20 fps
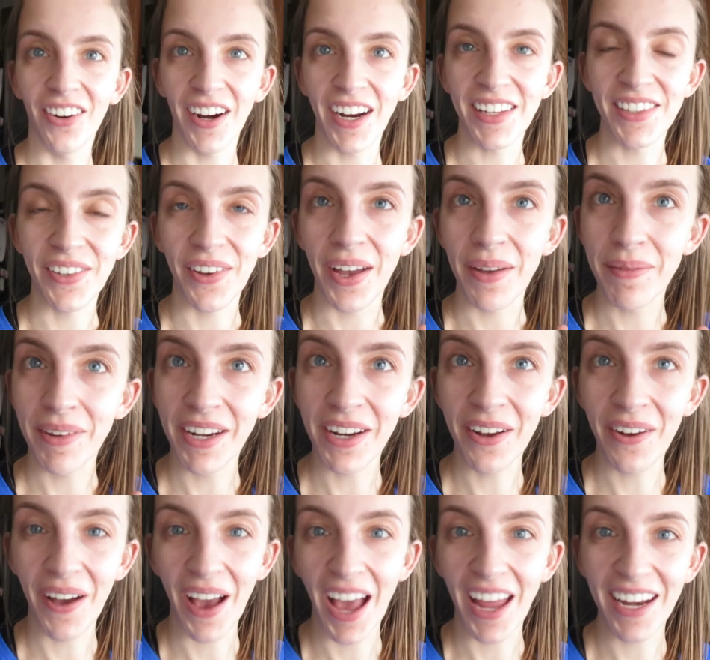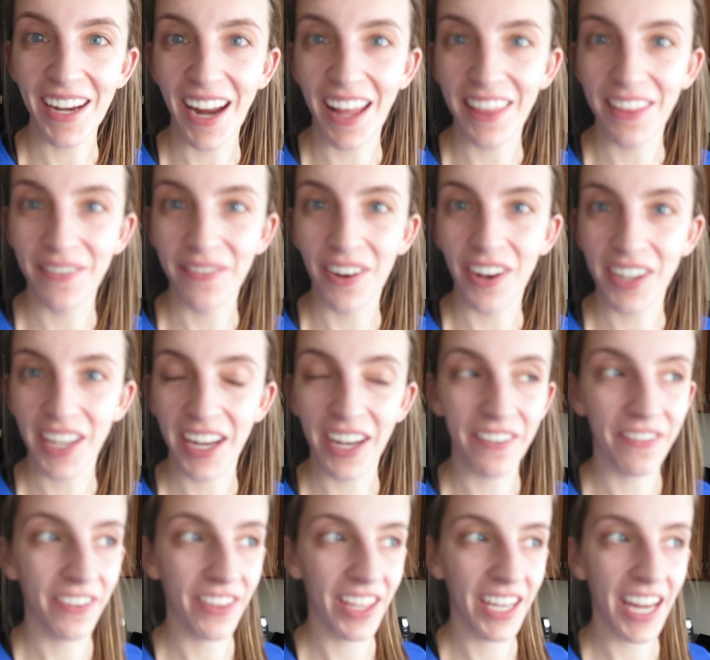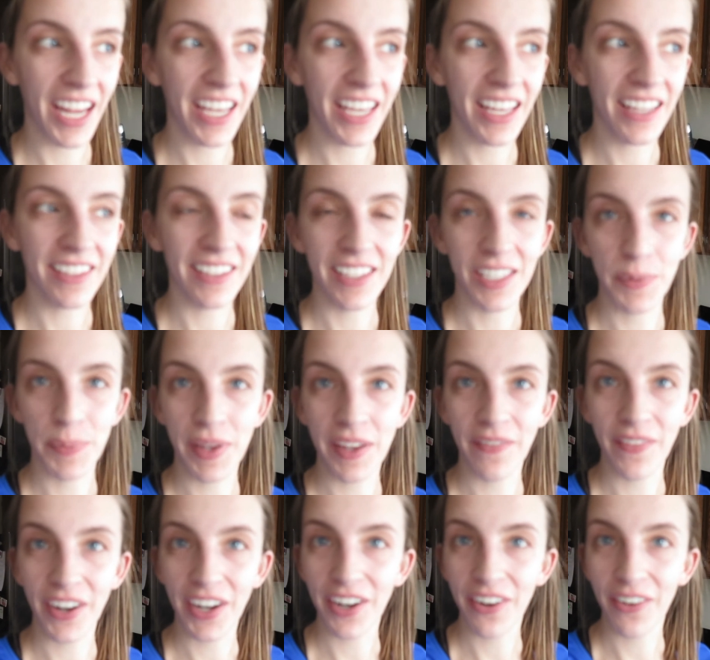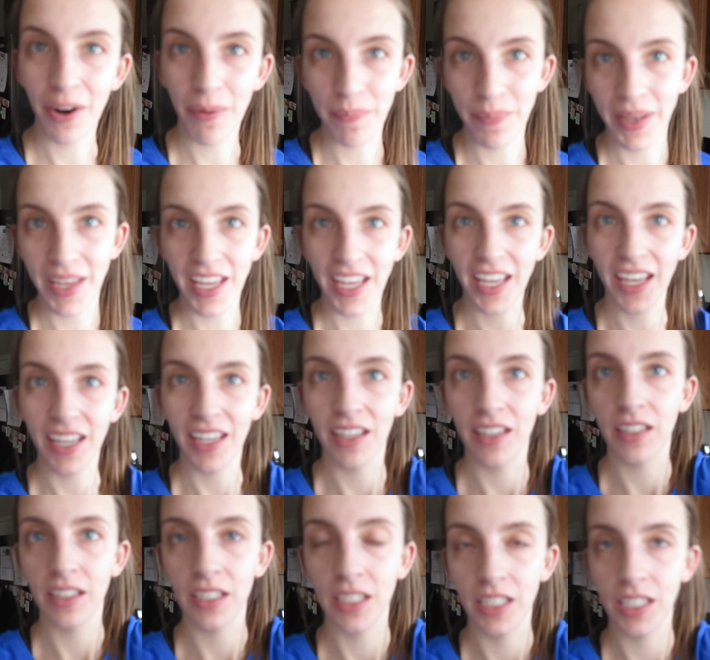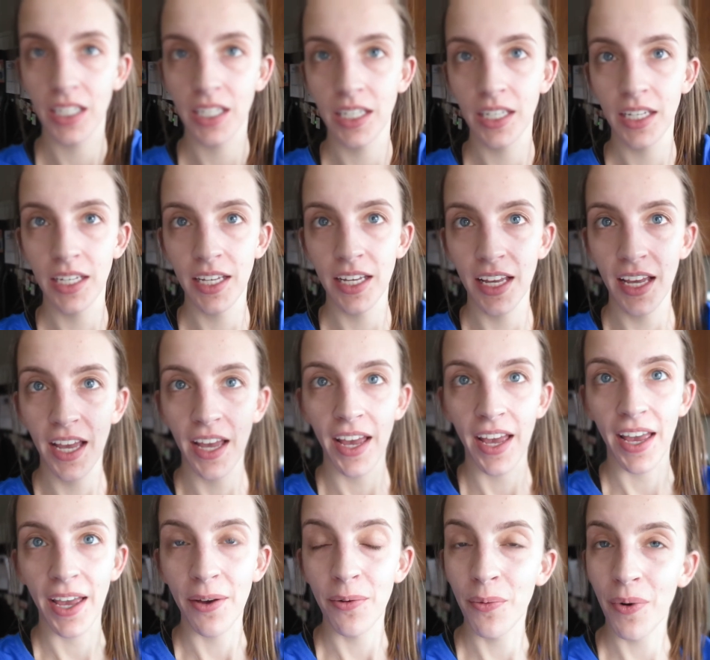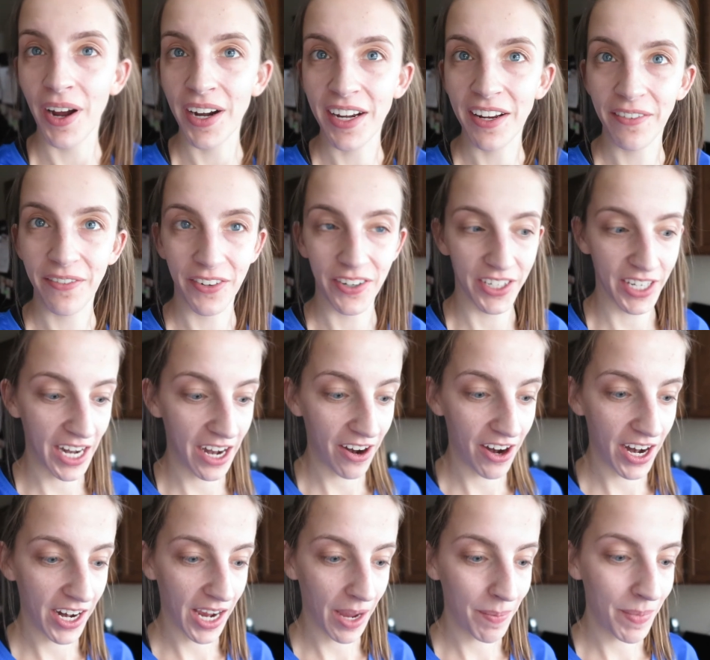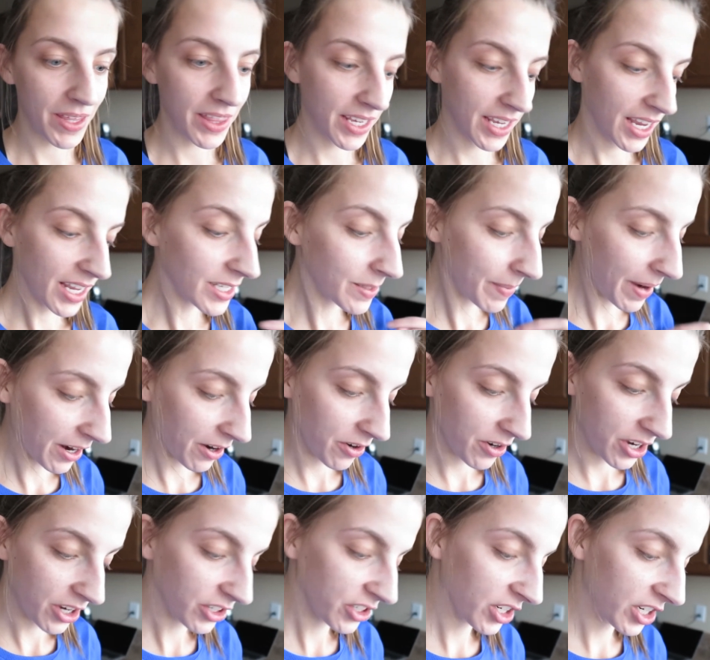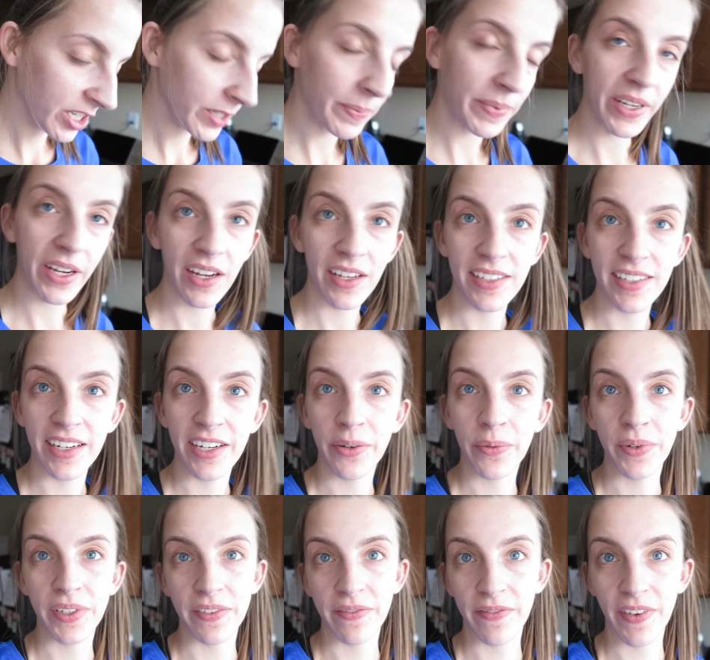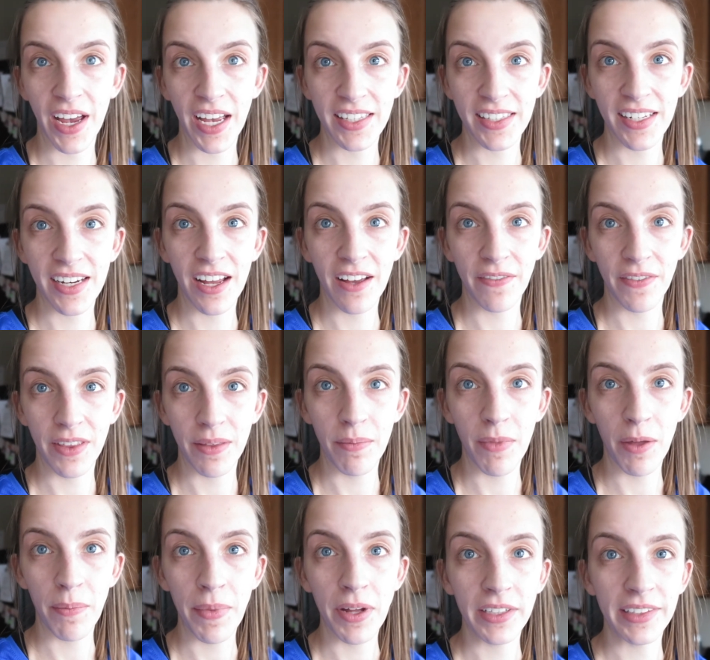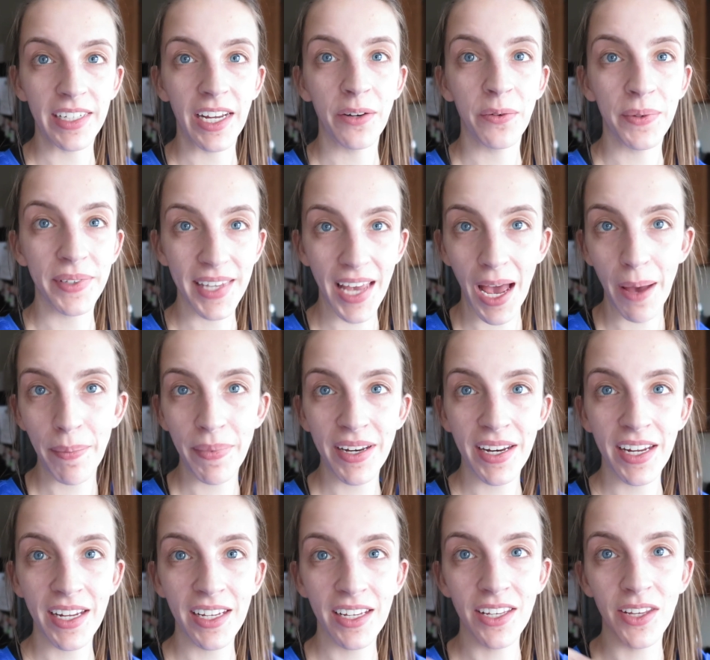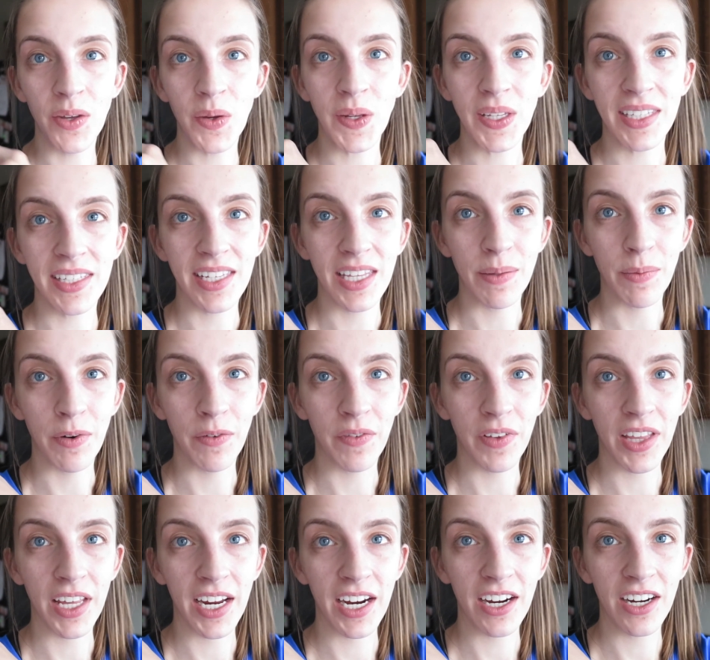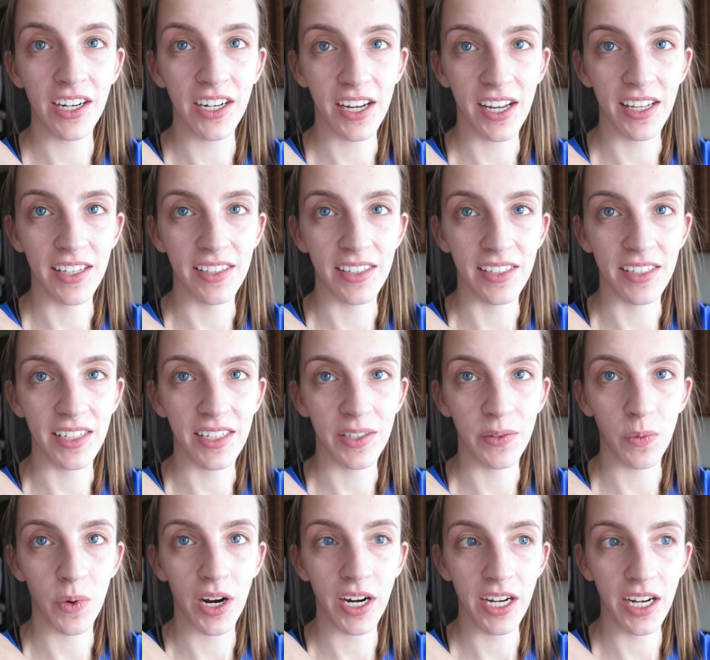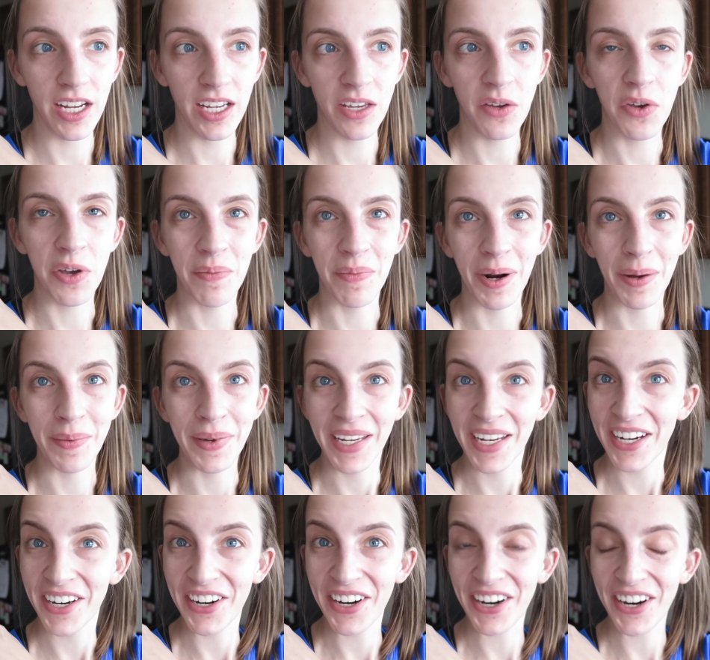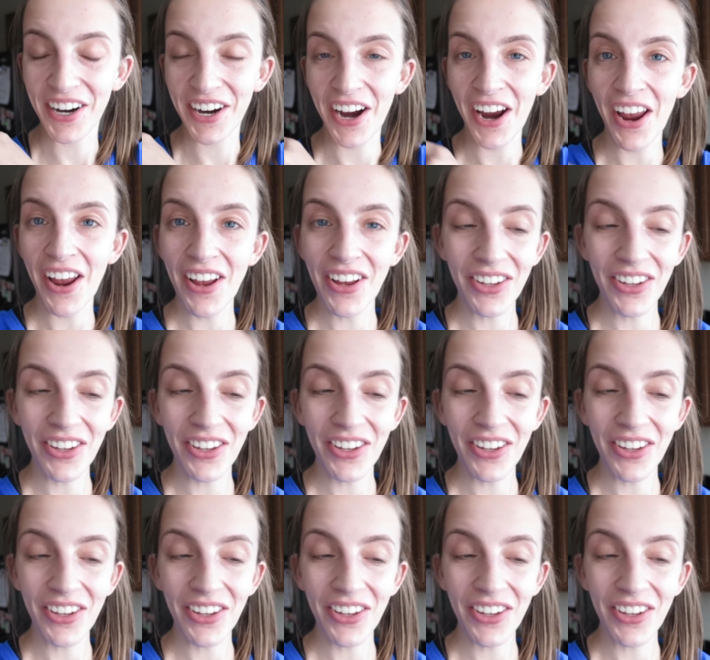Alright, so I'm going to go ahead and end the vlog here for the day. Kinsley's being very grumpy and whining for Derek. I made the kids macaroni and cheese because dinner wasn't fast enough and the meltdown was happening. You can see them over there. Kinsley's whining. You can probably hear her.